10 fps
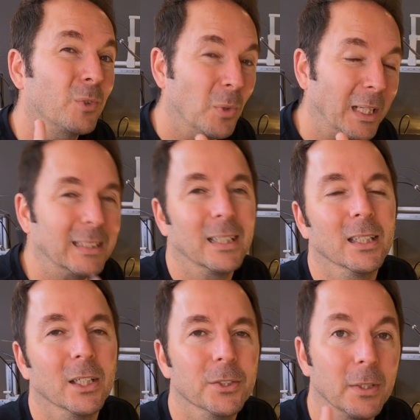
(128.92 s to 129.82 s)
quite done
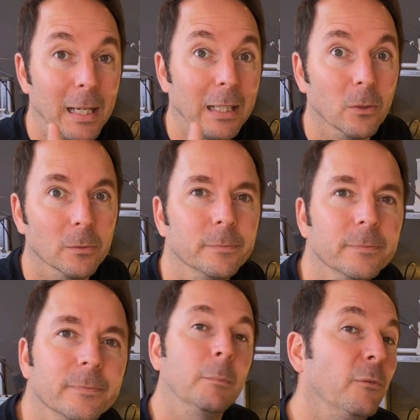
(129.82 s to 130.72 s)
though, so hang on.
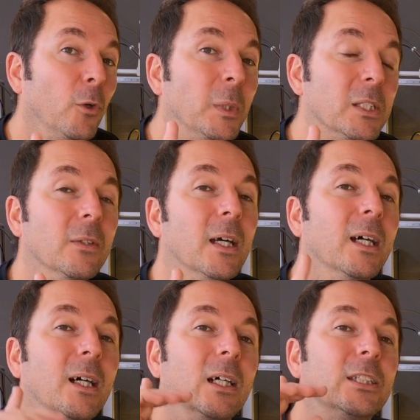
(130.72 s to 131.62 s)
Before we do
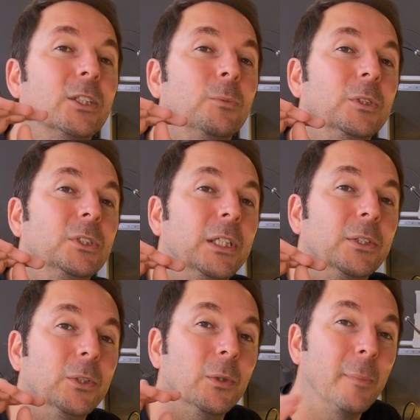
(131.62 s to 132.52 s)
that, I just want to tell
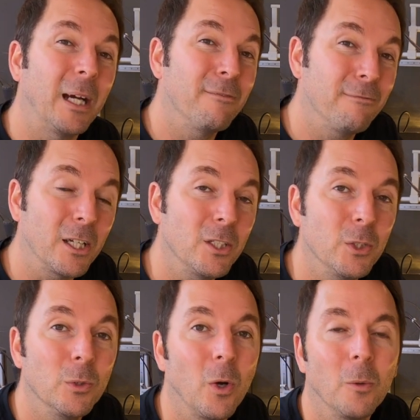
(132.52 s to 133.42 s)
you about a fun
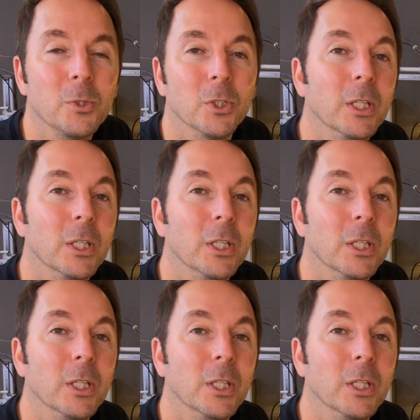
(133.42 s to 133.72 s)
new option